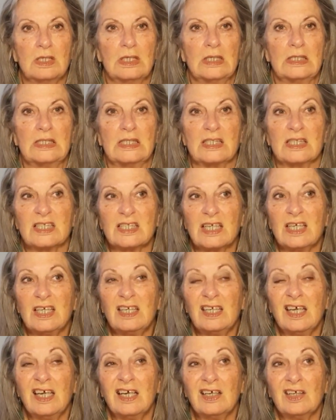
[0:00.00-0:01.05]
to skin
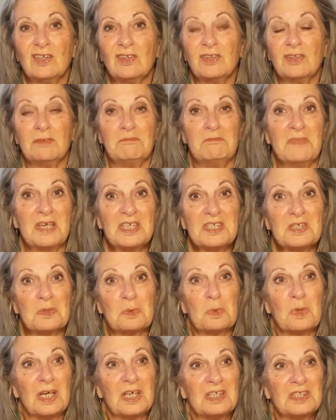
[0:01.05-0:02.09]
health, mental
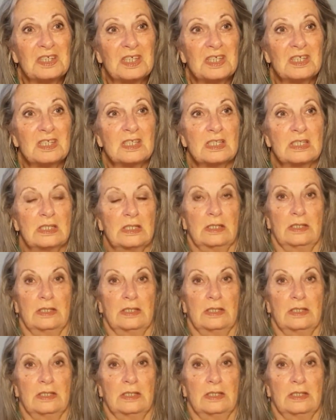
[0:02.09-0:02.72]
wellness,